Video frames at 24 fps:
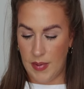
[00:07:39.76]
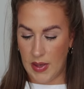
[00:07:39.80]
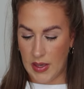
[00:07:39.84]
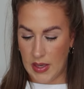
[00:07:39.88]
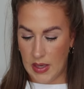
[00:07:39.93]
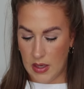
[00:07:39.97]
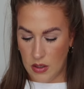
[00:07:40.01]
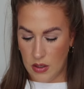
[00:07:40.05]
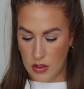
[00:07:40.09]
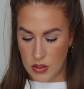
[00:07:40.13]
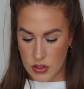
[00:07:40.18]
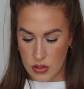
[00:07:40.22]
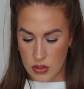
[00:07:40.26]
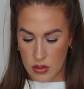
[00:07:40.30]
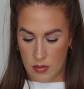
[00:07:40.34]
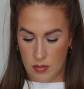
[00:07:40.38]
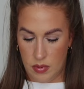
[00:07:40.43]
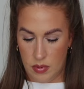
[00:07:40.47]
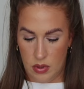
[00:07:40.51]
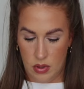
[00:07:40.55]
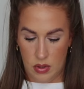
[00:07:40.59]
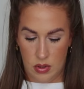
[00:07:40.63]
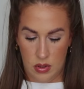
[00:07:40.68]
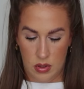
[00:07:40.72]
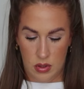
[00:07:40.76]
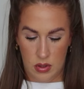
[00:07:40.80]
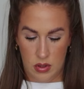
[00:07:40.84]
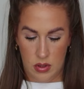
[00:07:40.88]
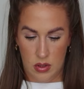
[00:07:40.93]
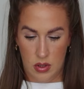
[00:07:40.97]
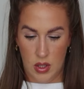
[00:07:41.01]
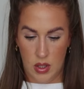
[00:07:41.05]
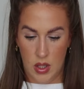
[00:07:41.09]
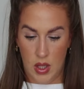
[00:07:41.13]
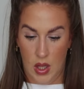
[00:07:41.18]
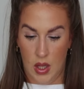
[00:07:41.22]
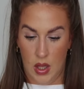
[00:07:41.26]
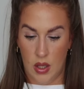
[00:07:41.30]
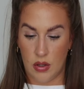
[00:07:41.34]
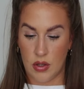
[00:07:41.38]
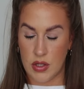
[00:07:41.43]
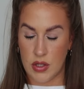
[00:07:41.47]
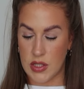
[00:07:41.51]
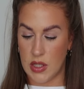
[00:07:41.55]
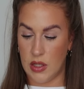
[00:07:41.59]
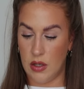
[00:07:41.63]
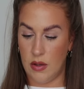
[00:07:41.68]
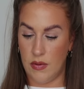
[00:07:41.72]
Peggy, can you stop?
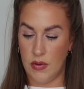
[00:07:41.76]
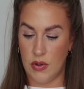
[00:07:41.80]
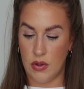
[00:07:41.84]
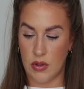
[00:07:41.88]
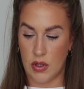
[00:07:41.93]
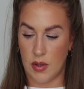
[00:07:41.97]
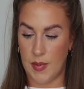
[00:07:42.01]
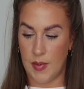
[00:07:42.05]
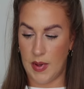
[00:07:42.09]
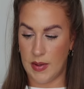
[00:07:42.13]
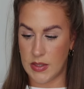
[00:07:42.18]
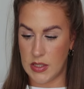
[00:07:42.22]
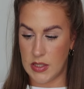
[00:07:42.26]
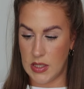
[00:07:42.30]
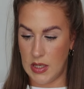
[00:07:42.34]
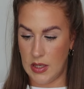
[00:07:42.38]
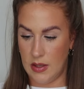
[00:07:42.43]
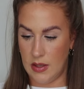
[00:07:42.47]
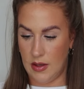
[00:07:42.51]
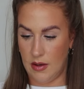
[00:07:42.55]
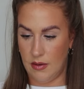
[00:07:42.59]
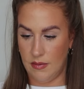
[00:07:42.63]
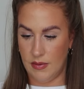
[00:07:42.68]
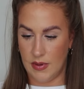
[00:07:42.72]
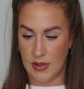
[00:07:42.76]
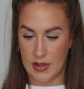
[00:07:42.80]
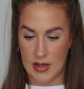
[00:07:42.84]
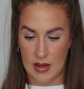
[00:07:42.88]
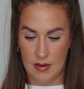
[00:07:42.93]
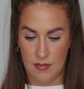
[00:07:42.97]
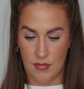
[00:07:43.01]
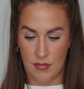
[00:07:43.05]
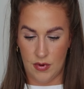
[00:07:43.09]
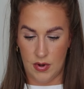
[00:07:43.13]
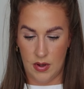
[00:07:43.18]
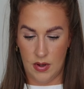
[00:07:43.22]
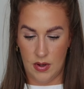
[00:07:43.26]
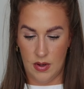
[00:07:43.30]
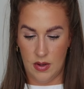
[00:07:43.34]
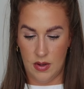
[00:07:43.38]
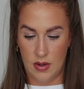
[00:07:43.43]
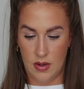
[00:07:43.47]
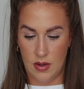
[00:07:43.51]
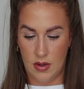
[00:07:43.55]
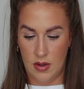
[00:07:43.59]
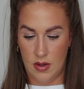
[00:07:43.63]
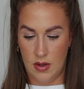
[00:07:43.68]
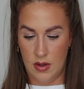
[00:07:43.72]
Because I know that you're going to be able to hear that on the camera.
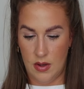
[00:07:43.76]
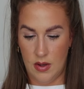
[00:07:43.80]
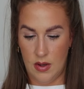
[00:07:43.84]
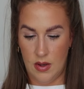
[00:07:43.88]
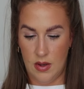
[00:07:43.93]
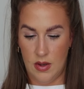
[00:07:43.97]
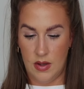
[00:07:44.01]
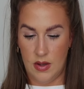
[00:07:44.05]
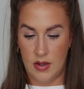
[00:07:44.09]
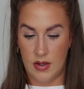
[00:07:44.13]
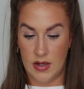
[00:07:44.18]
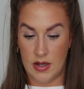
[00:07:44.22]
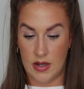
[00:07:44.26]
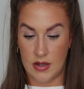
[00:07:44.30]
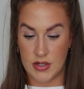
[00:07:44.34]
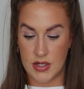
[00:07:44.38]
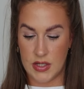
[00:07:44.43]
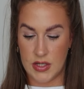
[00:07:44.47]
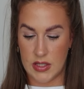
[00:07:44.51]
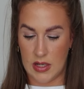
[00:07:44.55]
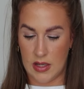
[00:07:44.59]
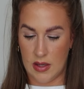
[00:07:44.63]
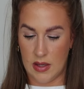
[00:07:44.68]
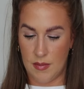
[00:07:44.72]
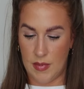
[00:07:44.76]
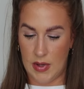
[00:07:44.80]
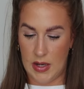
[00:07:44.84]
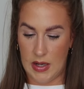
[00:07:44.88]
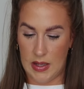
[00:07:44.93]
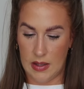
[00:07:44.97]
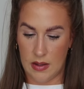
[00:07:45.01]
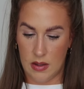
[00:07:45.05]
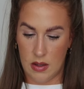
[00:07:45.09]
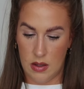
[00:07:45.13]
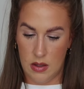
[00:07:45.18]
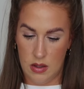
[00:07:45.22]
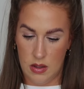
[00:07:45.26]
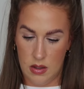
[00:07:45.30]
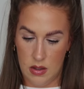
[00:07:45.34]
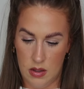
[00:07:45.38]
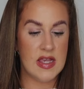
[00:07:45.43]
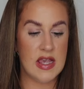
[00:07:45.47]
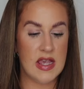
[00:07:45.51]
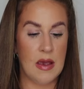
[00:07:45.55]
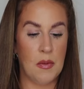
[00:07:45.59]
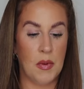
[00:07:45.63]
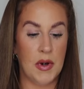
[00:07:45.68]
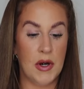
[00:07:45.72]
Now she's licking my leg.
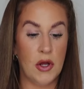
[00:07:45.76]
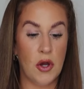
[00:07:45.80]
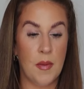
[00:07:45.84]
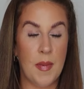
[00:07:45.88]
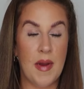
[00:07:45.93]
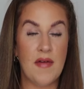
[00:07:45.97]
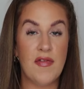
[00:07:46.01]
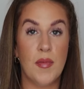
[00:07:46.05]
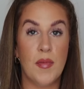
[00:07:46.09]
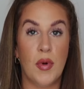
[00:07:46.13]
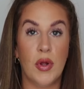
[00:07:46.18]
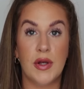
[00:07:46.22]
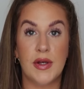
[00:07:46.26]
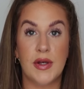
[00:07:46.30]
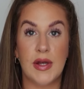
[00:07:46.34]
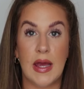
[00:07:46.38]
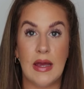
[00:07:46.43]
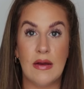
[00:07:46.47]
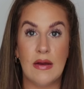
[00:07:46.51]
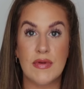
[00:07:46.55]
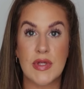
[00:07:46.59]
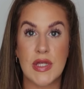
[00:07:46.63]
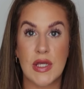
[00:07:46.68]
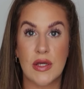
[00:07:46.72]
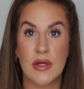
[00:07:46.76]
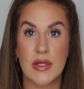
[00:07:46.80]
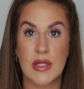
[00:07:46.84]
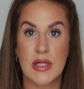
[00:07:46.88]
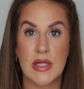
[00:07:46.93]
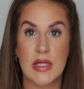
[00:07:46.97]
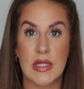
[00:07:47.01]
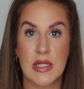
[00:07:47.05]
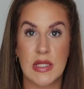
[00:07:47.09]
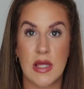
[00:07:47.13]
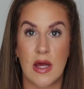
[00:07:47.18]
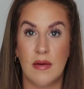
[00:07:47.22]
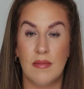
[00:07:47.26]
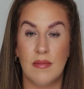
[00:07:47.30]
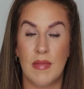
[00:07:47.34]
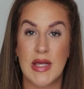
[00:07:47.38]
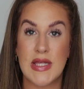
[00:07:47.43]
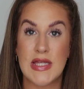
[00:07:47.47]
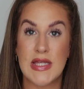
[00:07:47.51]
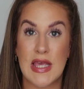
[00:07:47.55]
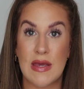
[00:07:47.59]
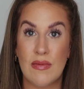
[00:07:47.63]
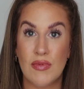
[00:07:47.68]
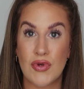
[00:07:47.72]
So yeah, when I got back from holiday, obviously because of the sun,
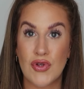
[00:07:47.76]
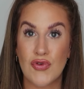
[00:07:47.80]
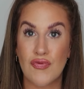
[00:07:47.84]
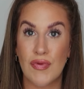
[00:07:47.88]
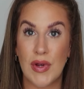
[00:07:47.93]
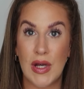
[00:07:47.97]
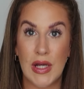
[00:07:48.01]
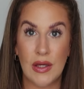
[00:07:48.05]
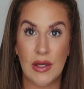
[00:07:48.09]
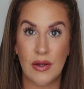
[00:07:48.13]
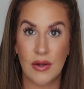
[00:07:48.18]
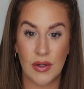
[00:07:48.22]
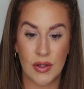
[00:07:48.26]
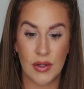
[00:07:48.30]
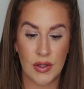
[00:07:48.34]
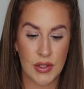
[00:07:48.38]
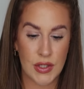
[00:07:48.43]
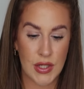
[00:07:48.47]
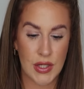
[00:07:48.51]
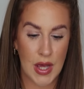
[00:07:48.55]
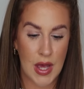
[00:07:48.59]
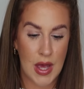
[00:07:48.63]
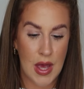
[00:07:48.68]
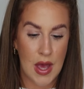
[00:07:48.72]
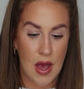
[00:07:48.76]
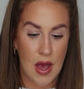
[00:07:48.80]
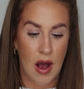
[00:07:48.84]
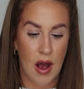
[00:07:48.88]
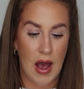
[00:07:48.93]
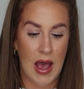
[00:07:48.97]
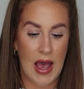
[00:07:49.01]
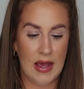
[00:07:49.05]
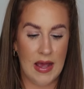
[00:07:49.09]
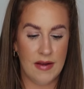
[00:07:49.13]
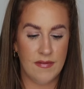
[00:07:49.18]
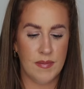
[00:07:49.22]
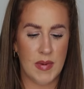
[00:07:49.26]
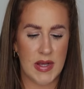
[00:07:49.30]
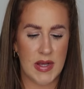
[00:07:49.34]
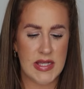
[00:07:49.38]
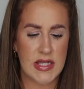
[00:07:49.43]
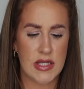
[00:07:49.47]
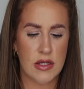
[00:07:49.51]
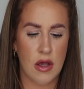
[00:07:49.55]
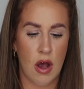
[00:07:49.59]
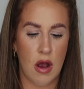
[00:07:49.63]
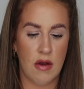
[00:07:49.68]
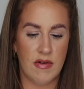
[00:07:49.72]
my skin was really good. I have my
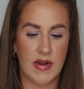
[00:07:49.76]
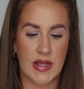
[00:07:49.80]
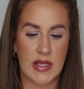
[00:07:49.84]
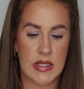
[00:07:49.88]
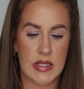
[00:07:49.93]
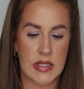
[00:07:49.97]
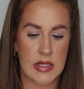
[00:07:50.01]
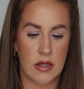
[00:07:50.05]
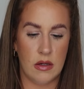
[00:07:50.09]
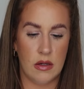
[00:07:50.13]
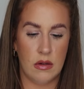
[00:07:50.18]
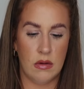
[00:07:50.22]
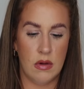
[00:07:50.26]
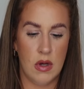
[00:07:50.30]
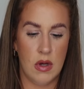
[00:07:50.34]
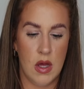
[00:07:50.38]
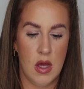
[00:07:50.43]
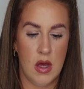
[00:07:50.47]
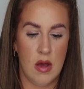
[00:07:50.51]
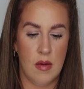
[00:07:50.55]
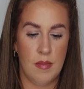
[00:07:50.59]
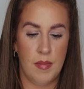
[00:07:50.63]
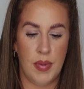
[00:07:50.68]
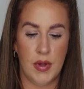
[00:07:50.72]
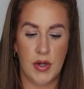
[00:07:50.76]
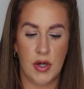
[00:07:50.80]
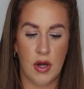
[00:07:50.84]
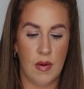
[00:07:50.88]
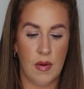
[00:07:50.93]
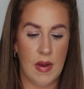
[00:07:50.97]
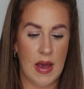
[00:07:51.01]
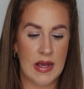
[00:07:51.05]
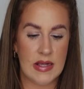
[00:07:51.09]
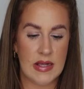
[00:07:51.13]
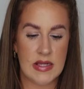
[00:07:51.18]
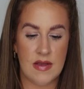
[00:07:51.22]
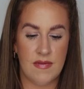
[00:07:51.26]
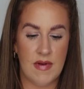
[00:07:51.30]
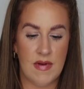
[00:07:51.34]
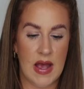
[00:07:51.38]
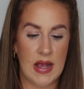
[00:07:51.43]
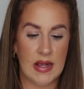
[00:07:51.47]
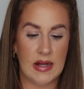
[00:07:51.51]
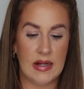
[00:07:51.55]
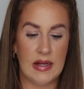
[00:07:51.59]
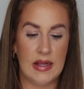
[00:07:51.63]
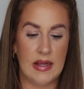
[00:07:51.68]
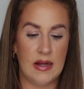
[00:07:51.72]
scarring still, but no active
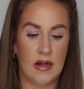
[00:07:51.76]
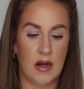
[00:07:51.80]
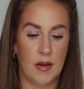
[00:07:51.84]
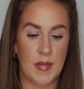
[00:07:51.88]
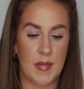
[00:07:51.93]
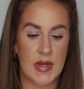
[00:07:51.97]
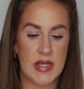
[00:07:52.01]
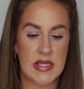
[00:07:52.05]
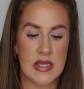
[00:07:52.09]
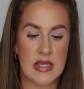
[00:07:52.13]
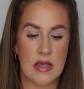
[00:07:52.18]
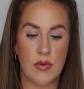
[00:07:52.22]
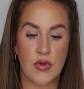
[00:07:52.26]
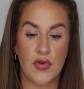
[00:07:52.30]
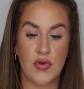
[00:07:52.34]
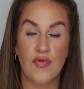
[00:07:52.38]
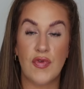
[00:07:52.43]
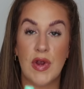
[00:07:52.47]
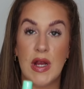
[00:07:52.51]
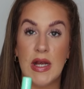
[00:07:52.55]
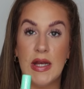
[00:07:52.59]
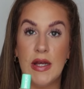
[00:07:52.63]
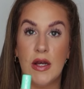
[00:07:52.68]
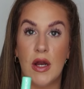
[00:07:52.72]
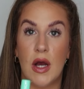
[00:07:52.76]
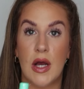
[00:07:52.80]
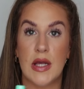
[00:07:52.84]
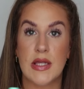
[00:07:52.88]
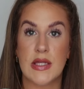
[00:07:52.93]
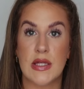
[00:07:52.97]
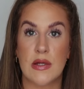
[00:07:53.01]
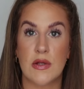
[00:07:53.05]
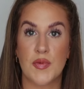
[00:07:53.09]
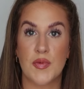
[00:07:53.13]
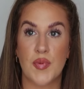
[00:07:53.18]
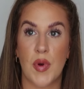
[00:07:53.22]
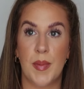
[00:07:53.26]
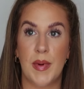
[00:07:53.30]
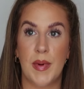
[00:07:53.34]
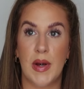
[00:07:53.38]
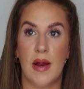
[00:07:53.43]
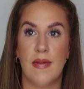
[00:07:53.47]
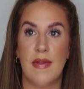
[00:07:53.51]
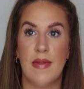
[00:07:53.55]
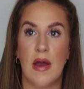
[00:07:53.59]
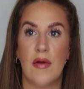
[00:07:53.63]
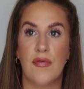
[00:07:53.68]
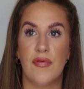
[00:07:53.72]
acne. Like, my skin was really nice, and it was probably
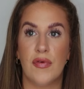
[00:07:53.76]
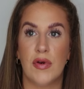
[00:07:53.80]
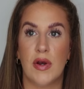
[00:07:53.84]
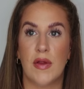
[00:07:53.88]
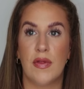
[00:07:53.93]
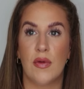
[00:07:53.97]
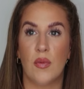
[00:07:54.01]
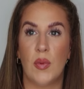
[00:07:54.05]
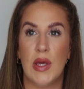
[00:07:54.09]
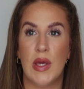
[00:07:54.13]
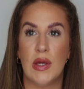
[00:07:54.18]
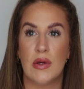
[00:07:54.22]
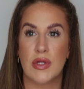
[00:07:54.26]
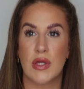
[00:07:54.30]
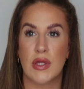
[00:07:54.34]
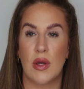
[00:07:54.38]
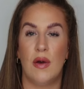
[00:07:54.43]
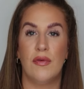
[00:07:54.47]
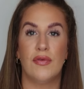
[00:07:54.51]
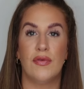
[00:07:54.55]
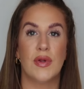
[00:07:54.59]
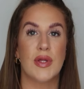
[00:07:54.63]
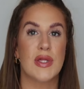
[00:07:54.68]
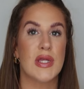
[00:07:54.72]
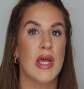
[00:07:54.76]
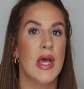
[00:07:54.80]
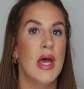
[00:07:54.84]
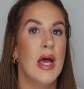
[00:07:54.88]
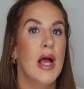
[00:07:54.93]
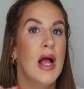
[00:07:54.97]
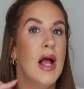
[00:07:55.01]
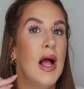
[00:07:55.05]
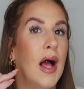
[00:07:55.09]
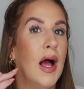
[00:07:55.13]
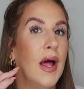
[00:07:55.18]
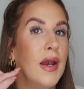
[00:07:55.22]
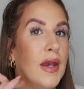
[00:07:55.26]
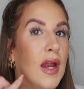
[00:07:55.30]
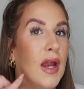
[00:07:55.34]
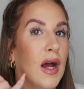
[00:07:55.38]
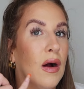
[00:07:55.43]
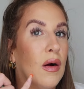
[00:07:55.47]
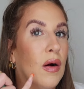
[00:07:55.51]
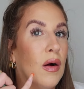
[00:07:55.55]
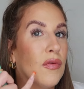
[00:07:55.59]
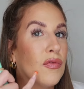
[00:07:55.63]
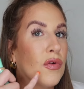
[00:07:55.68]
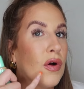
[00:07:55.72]
like that for another week or so afterwards. And
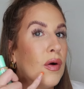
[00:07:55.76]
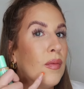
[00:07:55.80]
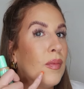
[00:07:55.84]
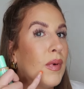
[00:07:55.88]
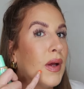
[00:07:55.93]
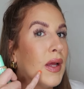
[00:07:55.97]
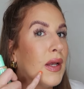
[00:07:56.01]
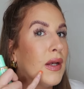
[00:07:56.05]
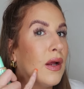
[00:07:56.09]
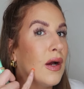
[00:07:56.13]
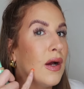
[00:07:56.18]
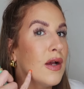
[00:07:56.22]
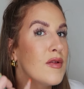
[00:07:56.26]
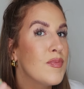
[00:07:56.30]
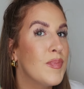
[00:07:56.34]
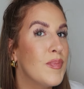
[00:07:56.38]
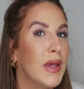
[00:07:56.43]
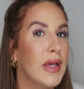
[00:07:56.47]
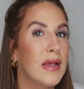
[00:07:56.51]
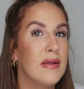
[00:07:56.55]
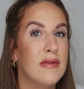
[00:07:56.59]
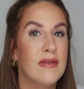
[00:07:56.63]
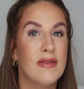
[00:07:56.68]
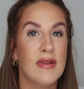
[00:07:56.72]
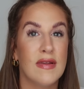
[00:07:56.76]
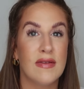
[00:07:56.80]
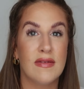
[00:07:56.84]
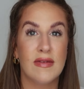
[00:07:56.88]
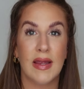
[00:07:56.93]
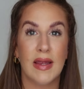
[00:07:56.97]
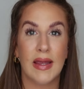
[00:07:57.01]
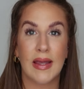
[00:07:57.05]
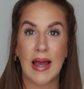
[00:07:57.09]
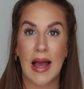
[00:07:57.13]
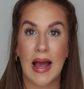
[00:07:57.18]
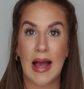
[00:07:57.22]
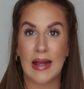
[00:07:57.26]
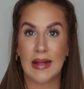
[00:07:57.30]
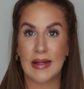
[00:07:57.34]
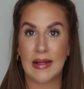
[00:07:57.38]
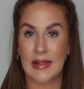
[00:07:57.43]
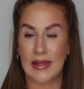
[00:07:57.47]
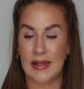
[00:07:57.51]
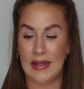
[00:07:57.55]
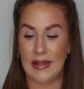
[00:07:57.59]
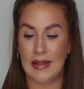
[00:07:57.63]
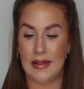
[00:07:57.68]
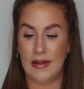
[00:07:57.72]
now I've got my nice big cystic
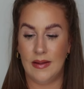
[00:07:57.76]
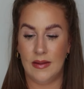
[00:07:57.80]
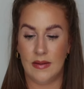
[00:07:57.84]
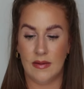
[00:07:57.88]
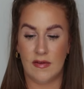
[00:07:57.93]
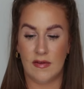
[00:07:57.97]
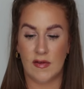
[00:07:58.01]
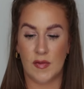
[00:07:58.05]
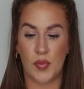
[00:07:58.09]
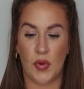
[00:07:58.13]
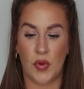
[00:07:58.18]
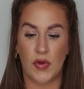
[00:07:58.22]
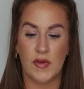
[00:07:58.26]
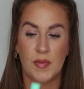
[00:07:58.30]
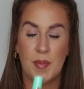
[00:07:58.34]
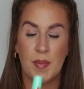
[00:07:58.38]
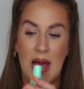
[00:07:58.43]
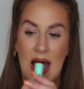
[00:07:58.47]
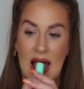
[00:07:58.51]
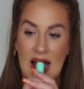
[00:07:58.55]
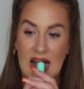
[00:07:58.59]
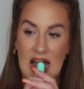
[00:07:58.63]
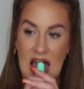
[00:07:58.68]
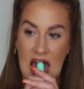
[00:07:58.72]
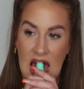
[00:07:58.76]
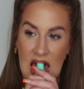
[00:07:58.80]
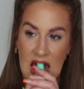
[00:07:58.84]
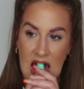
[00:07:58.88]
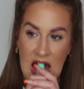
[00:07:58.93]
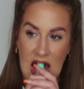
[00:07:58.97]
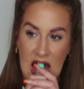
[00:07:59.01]
acne spots back.